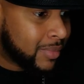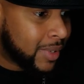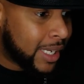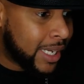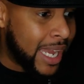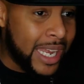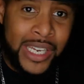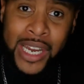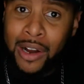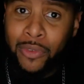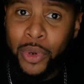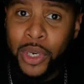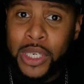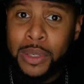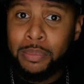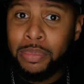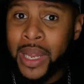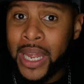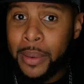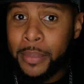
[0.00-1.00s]
can y'all really
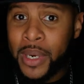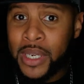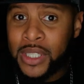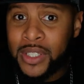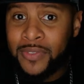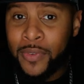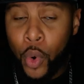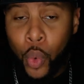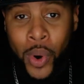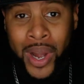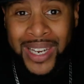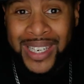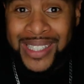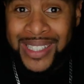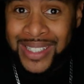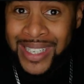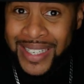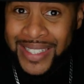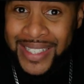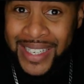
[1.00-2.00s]
blame us for wanting to
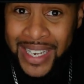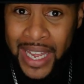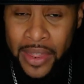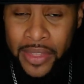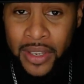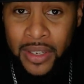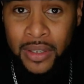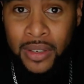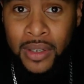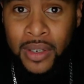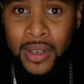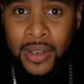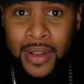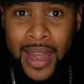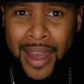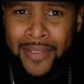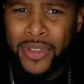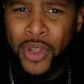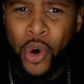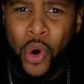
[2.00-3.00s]
stick together
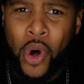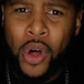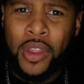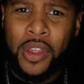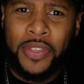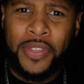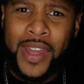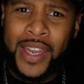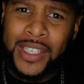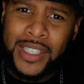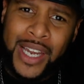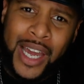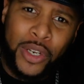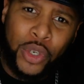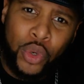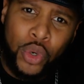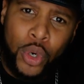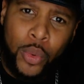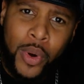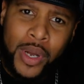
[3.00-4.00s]
after all the things y'all
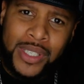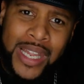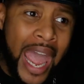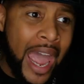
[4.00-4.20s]
do to us?